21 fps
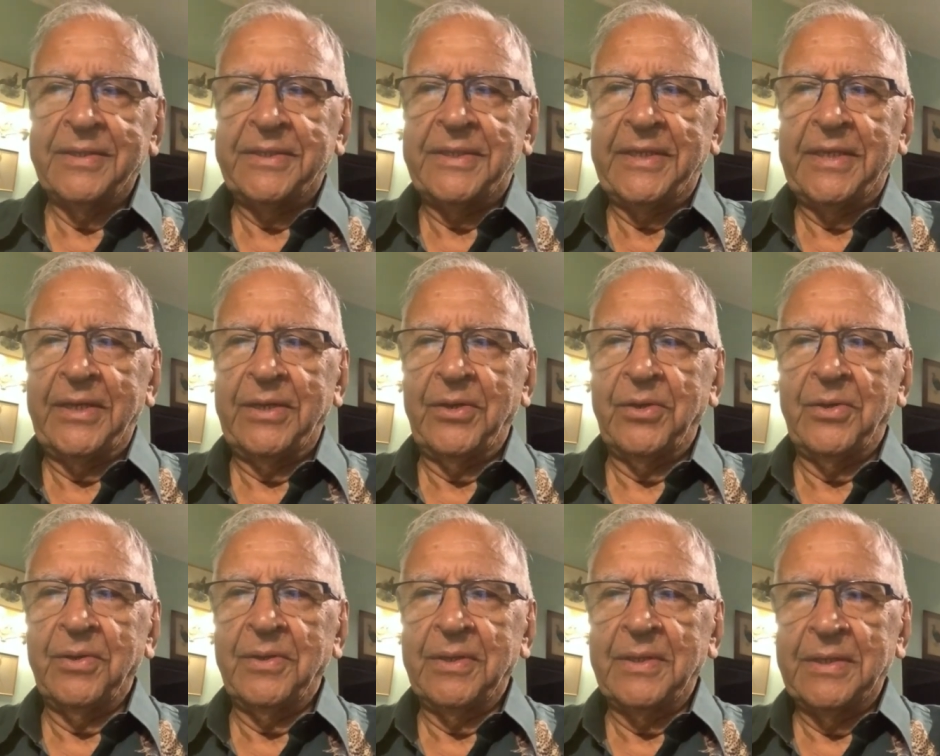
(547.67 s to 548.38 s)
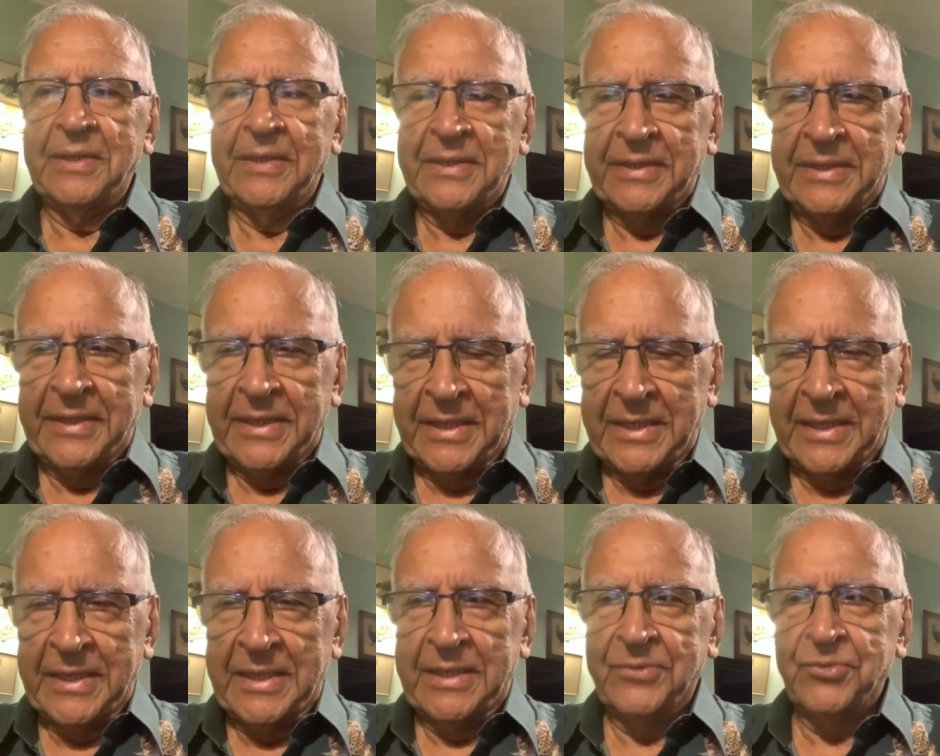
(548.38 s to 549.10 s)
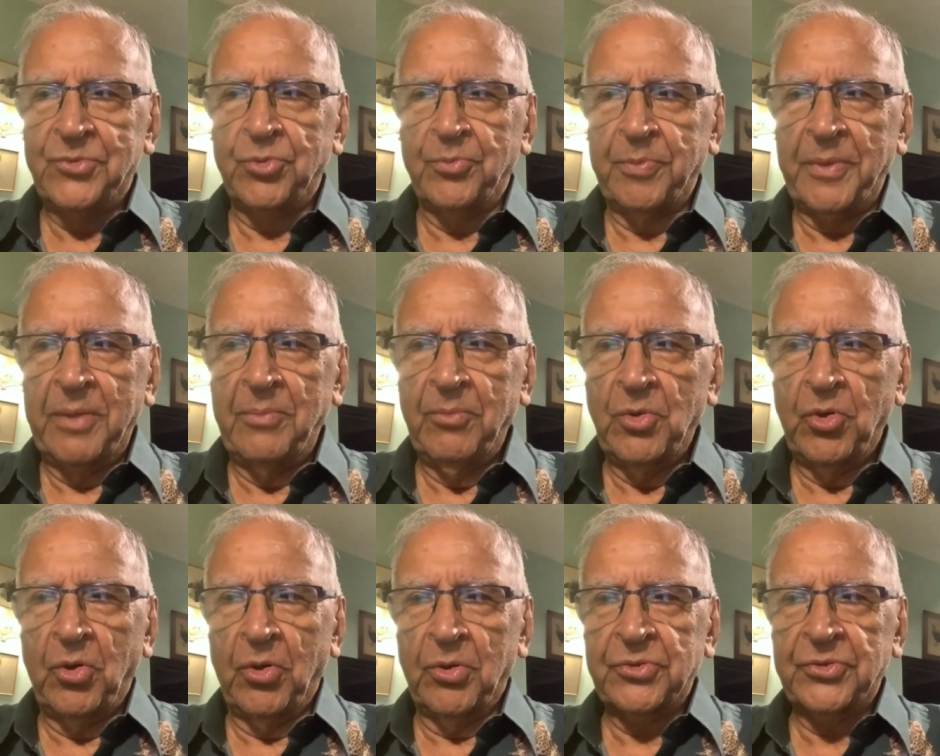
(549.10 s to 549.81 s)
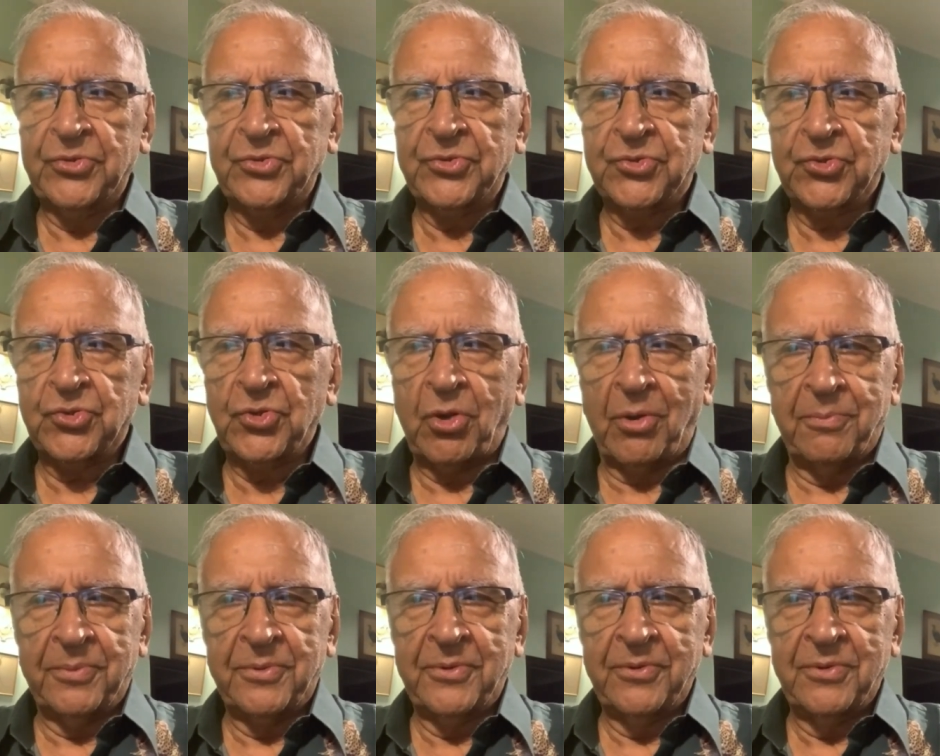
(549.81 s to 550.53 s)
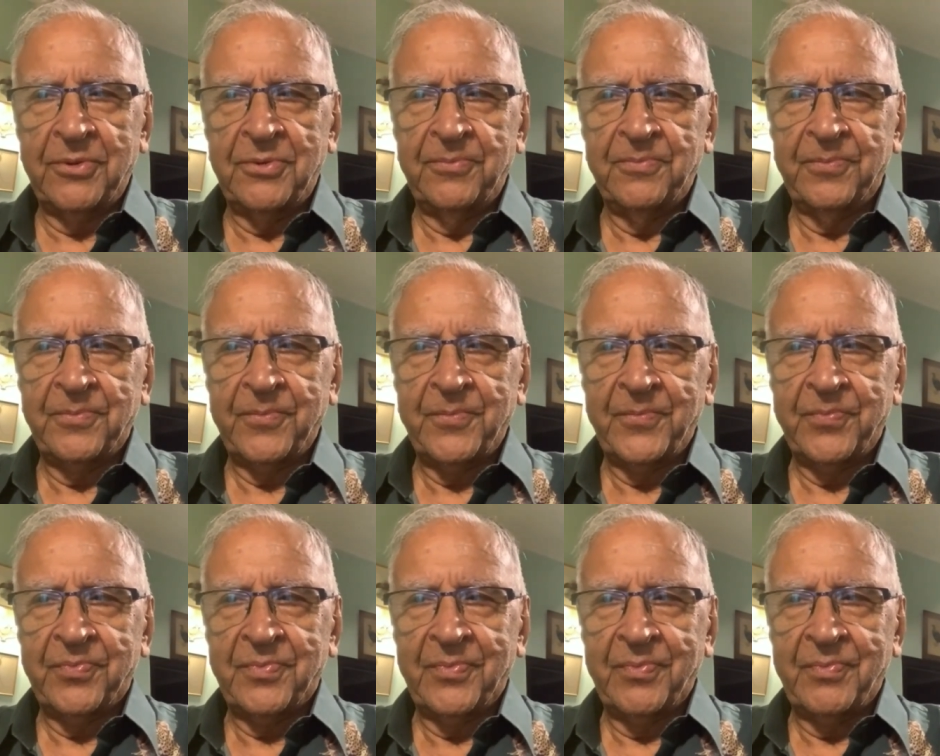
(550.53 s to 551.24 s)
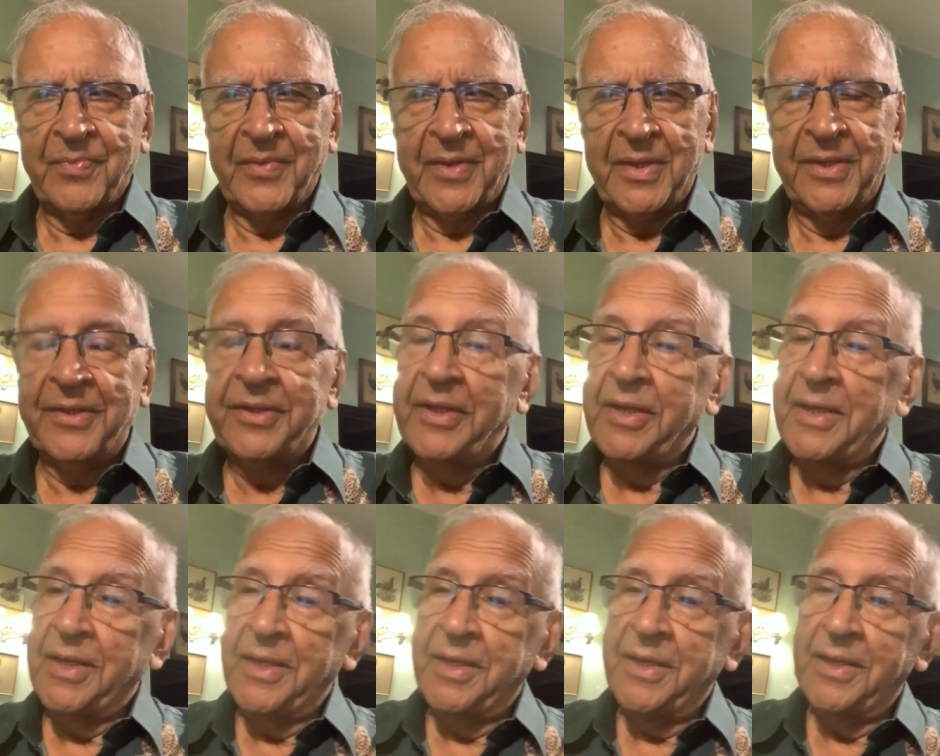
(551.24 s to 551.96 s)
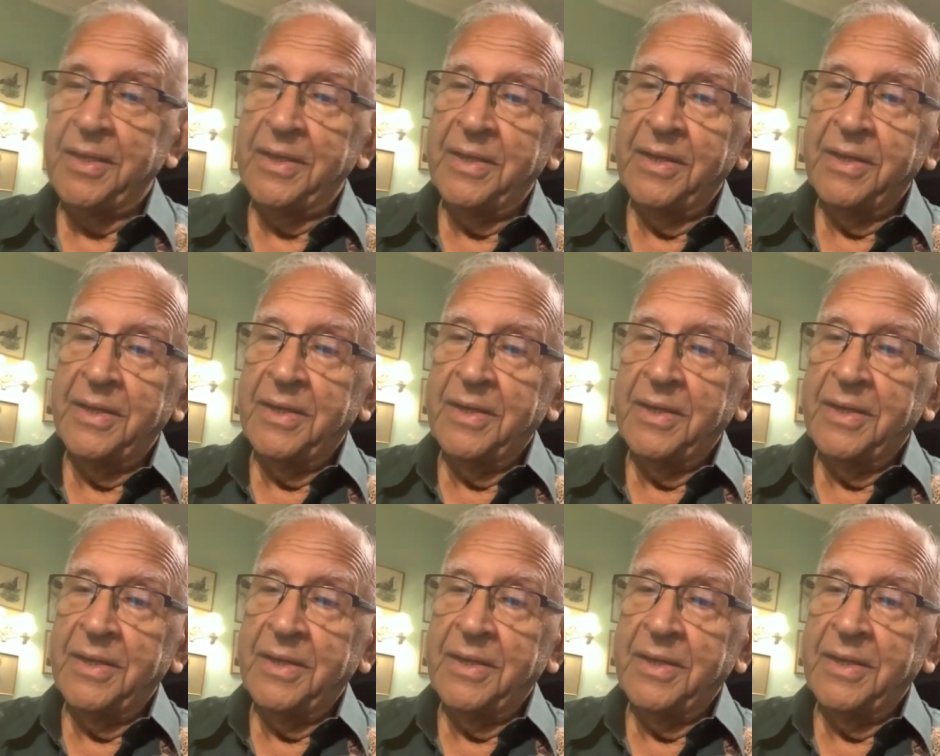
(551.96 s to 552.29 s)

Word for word: the the Supreme Court stopped the